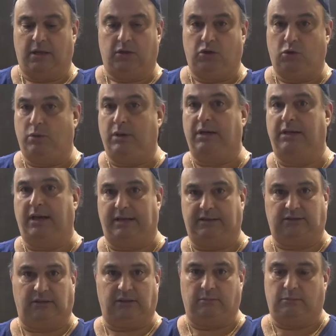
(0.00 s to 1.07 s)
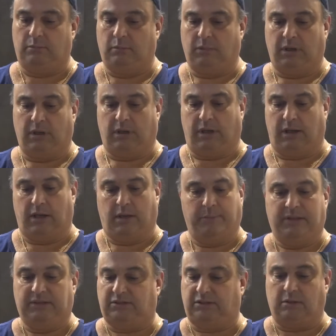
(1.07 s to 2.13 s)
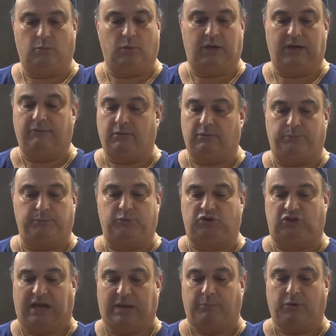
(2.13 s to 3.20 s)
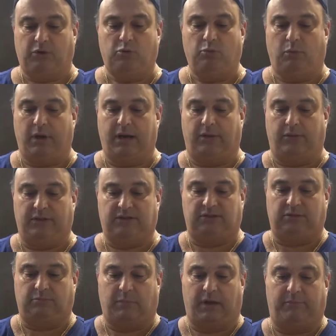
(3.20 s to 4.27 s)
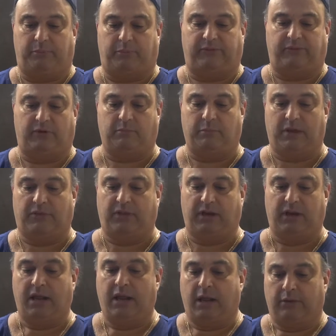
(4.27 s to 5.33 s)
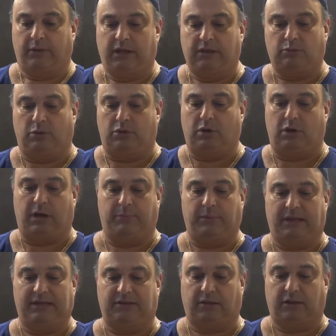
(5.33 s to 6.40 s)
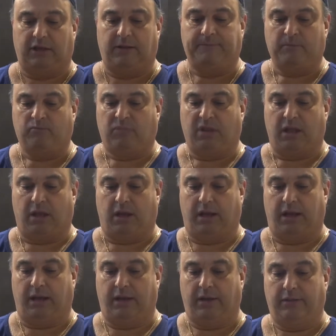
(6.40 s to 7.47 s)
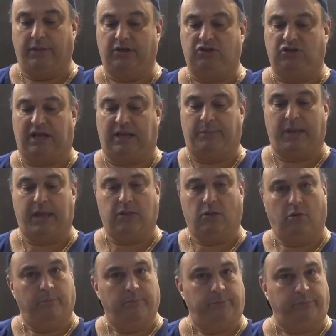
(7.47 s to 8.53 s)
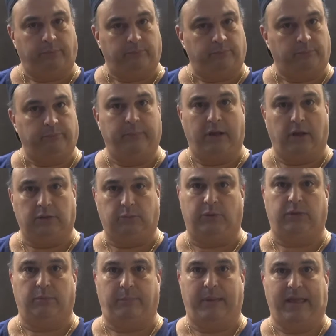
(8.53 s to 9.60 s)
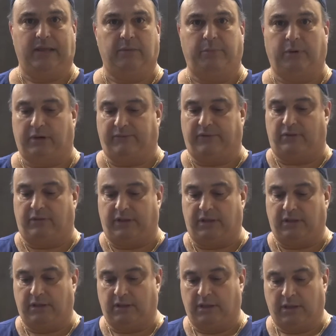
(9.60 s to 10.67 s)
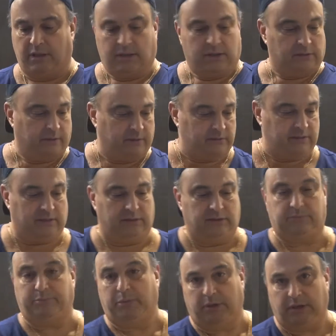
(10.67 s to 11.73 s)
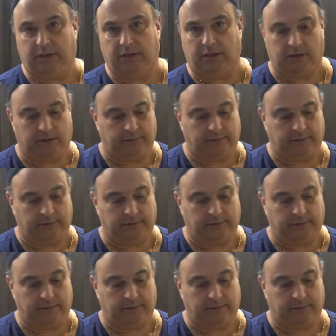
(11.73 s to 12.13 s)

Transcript: You can dice them, mince them, whatever shape you want. This is my preferred method. These will cook up nicely in this shape, and they'll meld with the bacon perfectly. Let's get these put in.